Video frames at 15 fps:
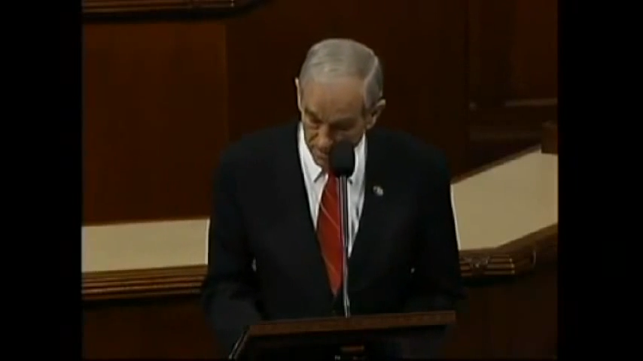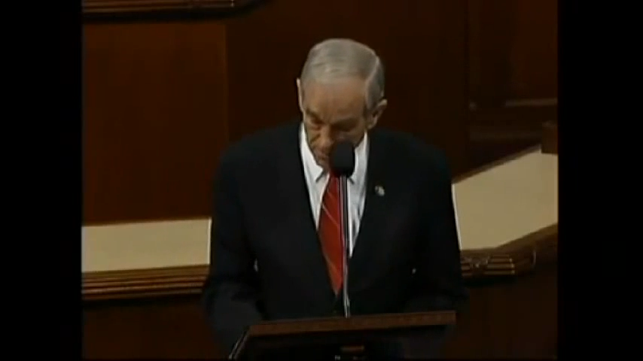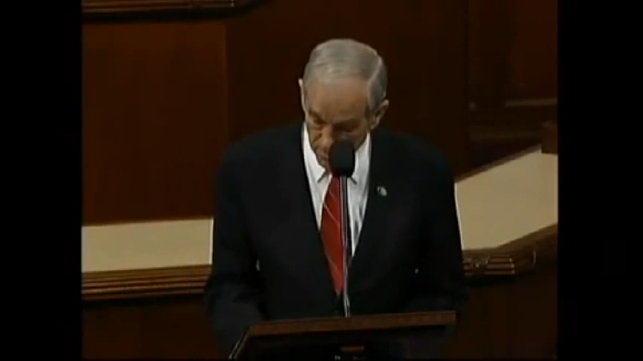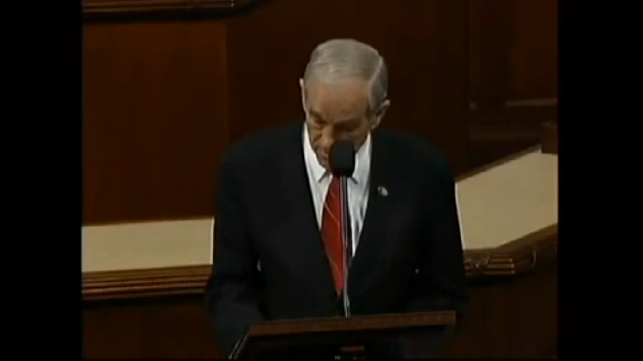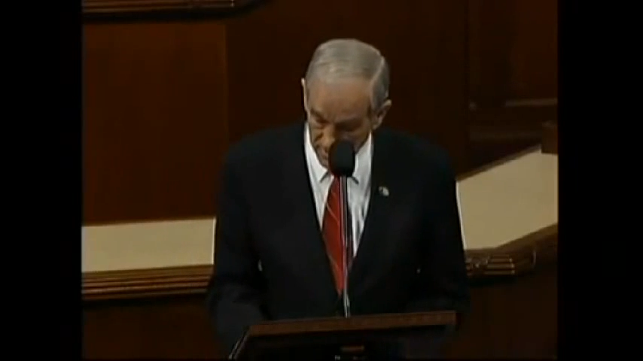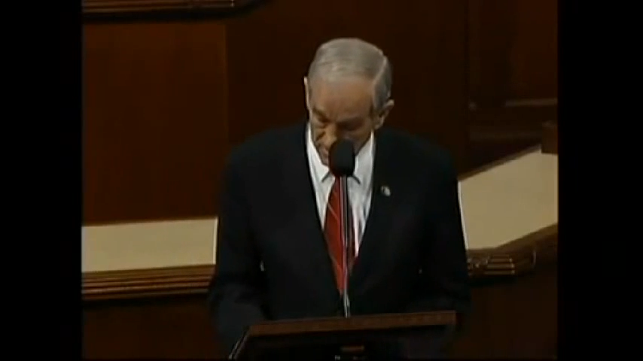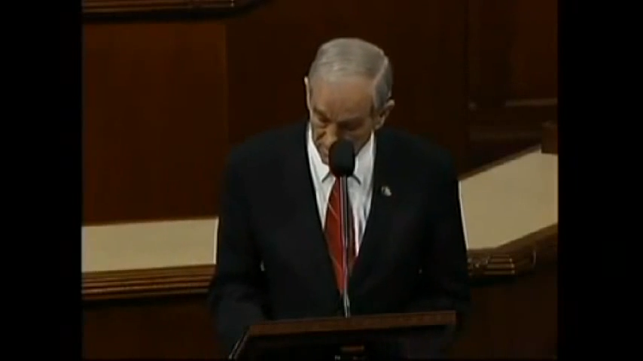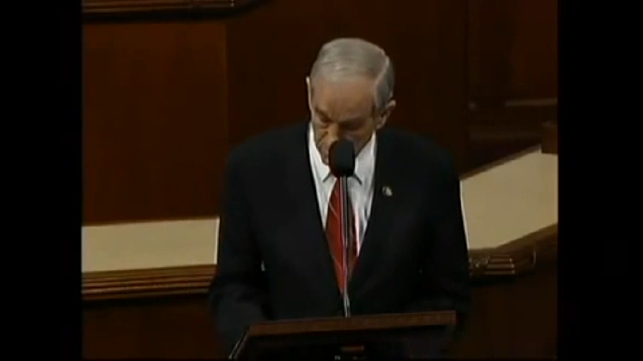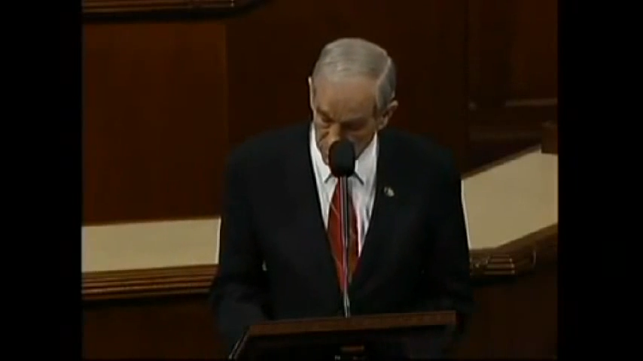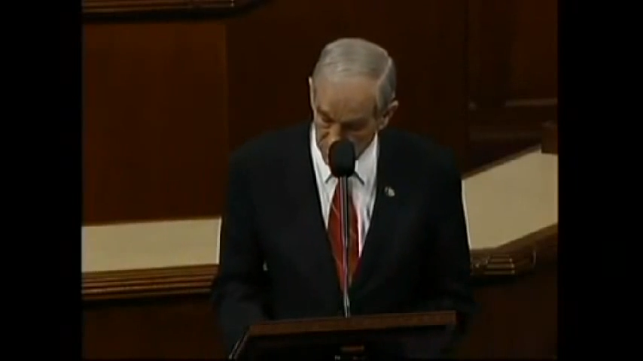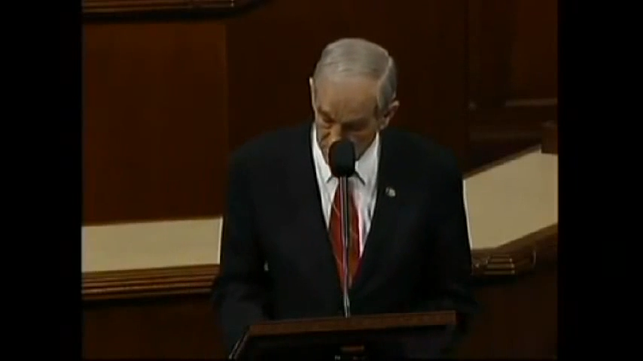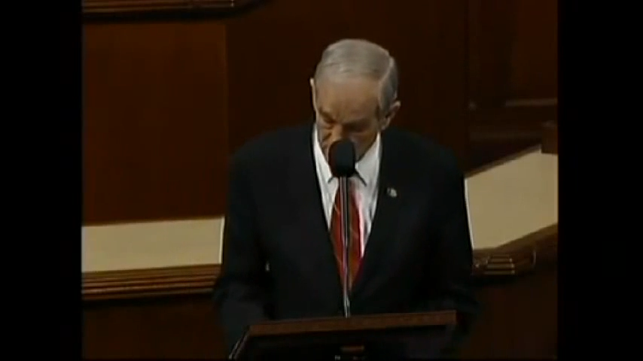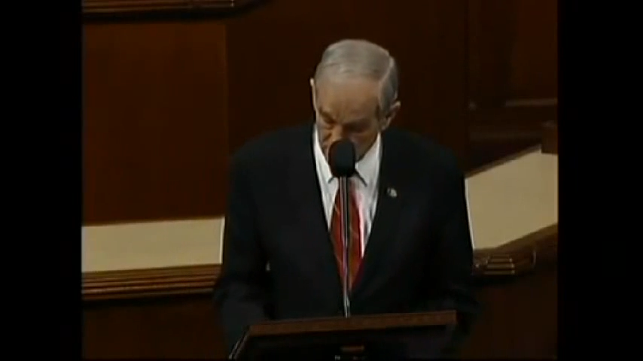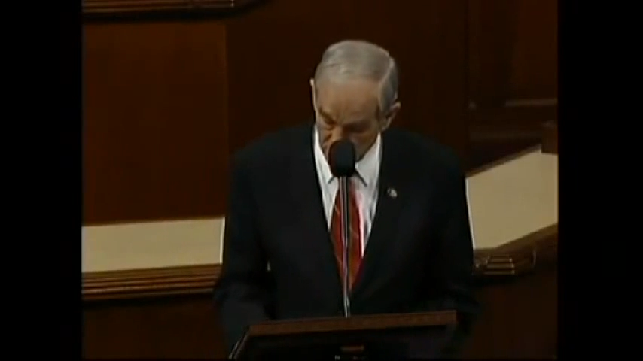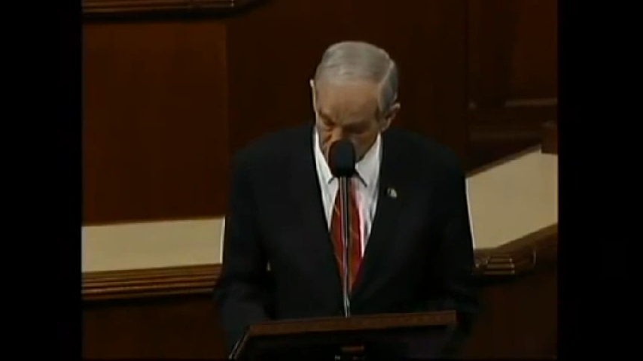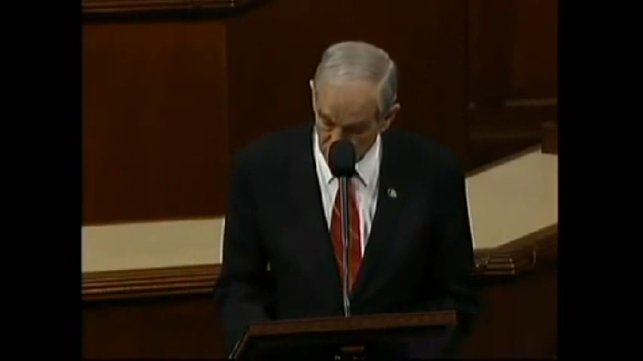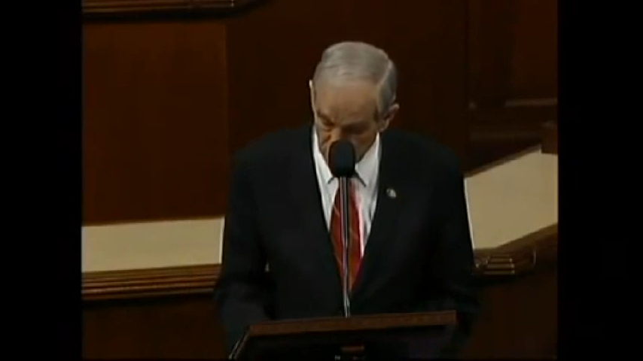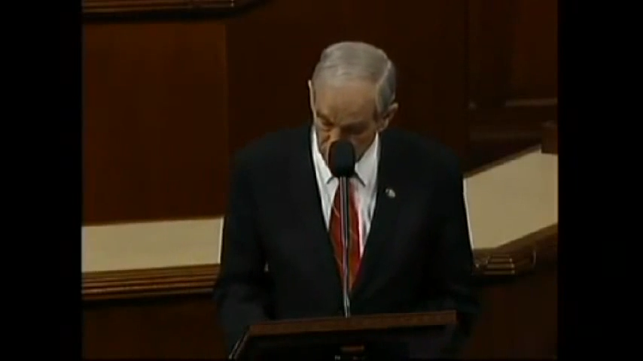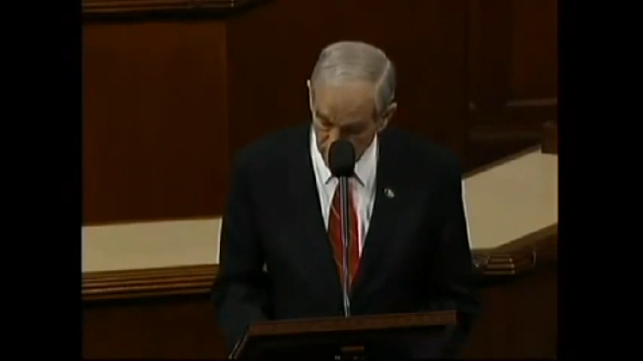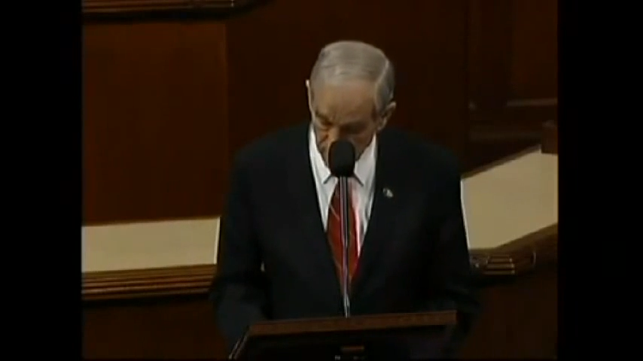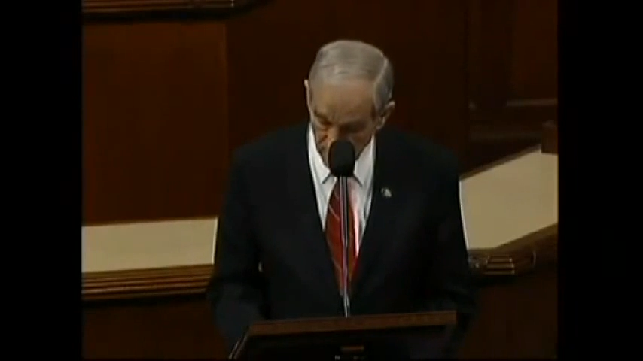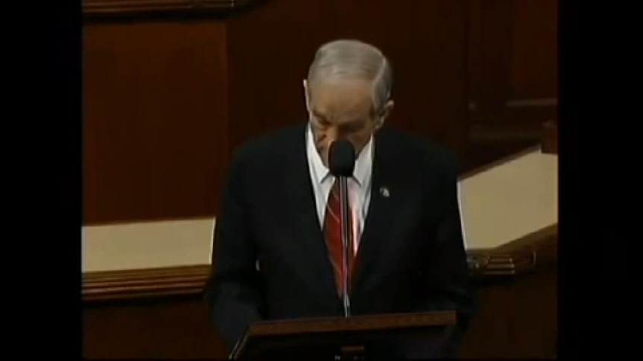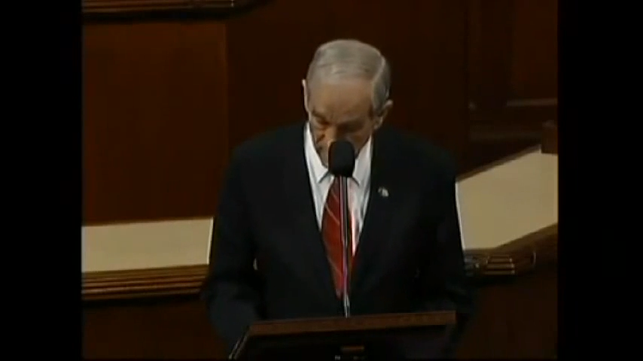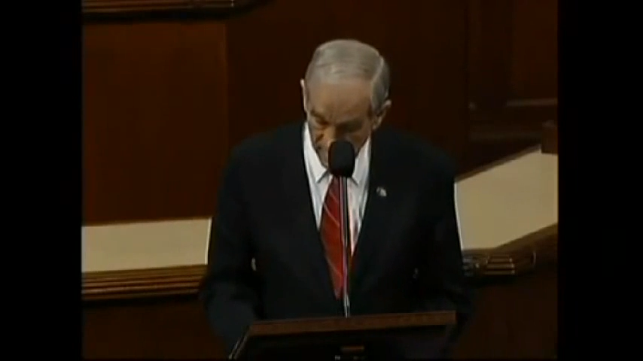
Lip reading: operating procedure